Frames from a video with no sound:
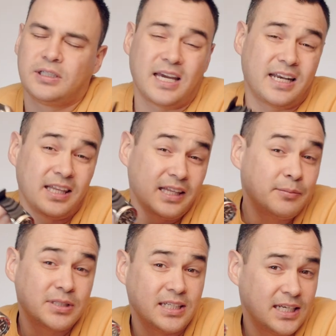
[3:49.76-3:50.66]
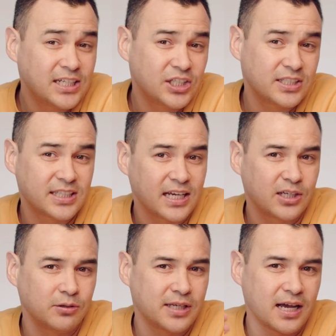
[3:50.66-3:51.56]
kind of limited edition
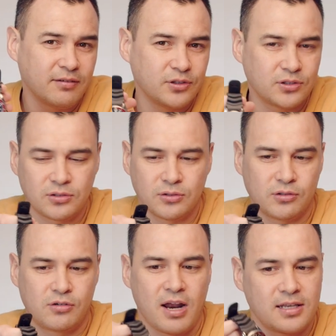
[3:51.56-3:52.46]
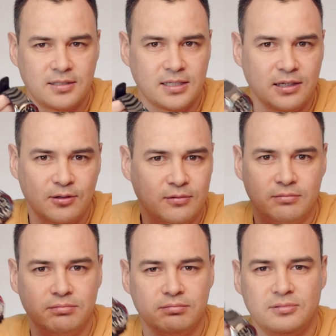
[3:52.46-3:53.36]
Seiko divers or Grand Seiko,
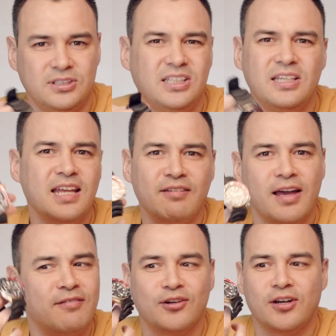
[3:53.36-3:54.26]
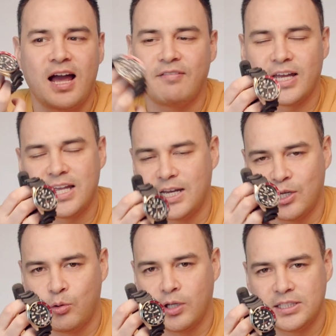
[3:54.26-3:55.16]
you're never ever going to have that kind of
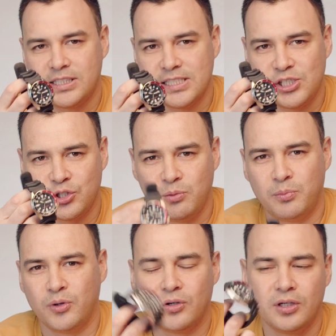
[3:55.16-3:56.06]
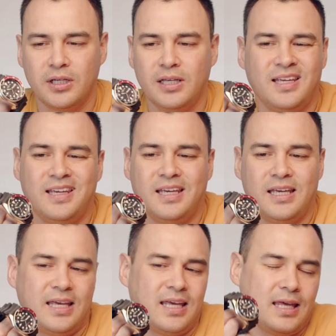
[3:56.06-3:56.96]
quality issue, but
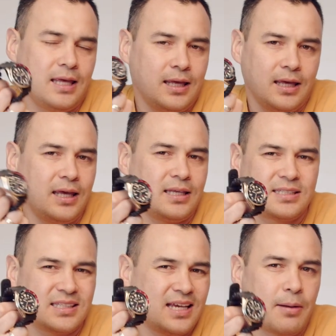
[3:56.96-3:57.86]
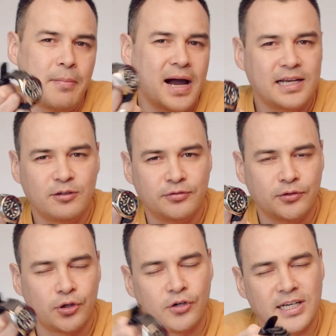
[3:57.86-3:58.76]
it's a minor
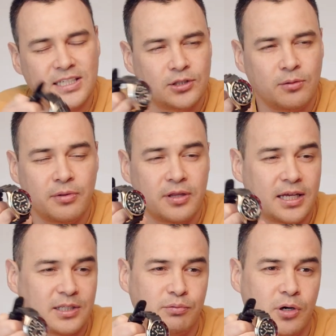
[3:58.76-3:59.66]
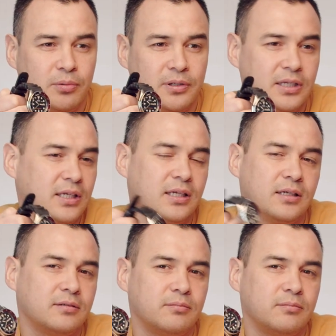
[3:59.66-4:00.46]
flaw, and it's something that's probably